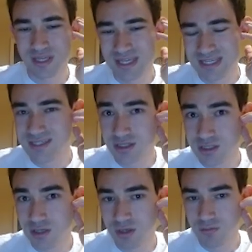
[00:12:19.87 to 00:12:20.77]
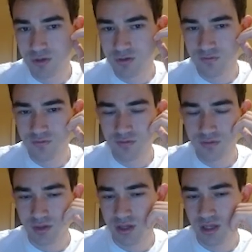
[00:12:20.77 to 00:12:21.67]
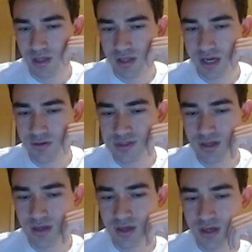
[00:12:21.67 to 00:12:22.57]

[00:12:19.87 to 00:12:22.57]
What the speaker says: e6 could be a move, okay, and he allows it.